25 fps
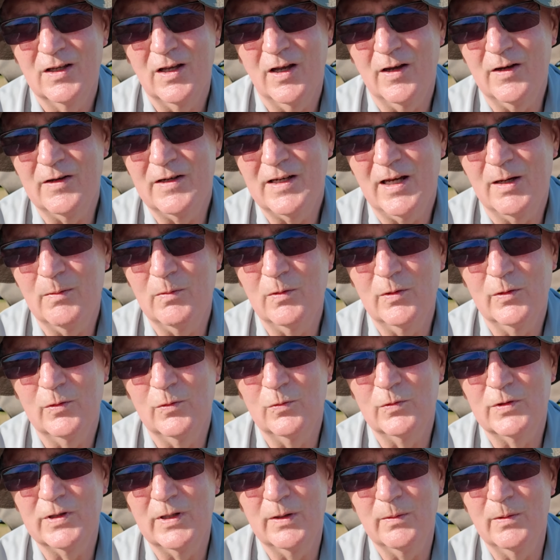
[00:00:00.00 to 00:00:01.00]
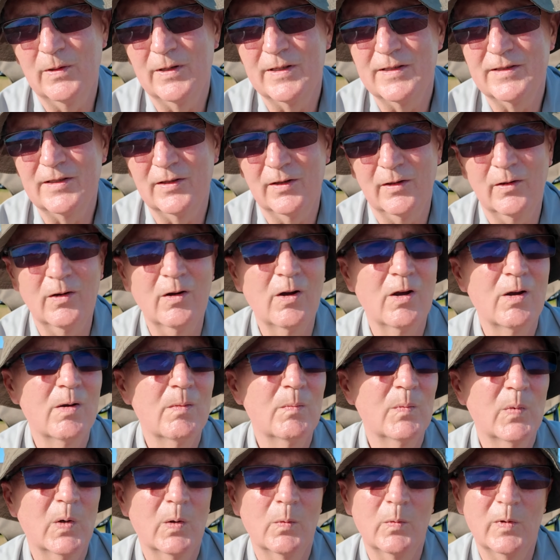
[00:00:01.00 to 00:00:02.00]
Okay, we're on auto ISO,
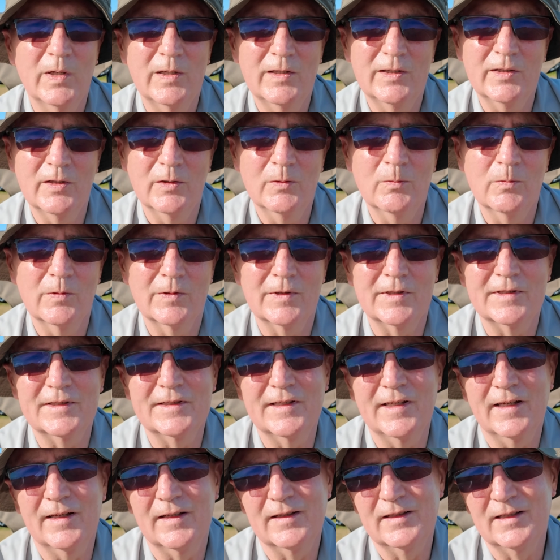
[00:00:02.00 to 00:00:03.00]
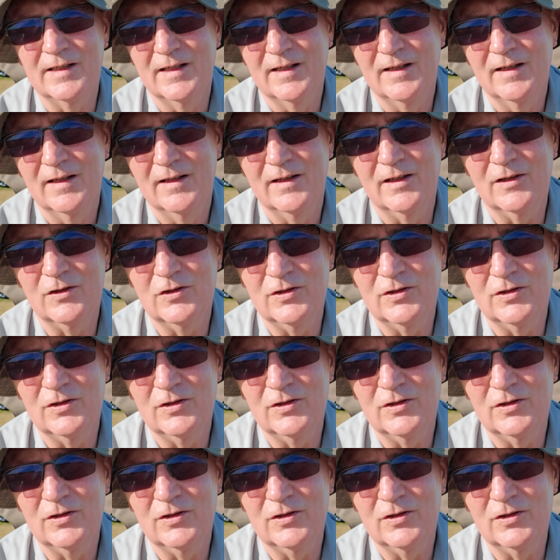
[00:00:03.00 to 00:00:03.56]
but we do want to set the